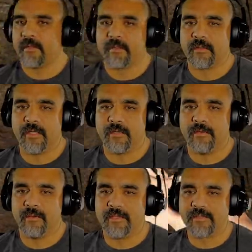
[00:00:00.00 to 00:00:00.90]
Okay,
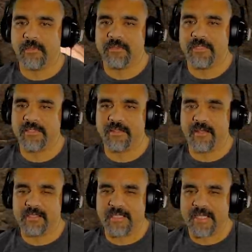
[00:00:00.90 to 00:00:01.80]
let's move these
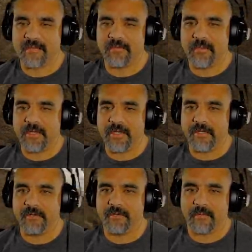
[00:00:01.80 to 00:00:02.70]
logs out of the
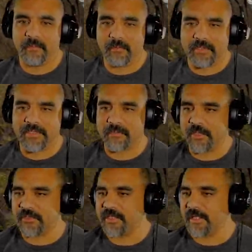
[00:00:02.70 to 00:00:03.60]
way. I'm going to put some
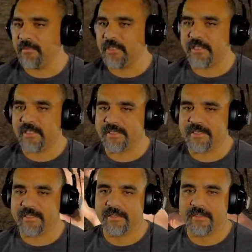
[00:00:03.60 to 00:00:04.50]
ghost images
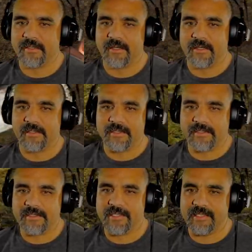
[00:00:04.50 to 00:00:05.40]
and
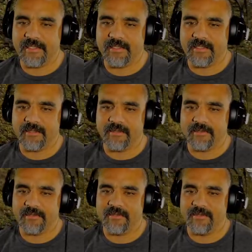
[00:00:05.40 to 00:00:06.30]
see
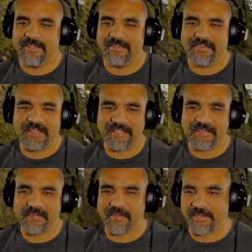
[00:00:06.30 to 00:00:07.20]
if I
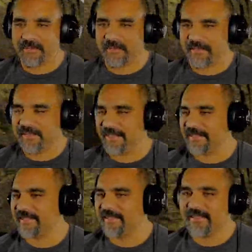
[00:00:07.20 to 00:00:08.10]
can work with it.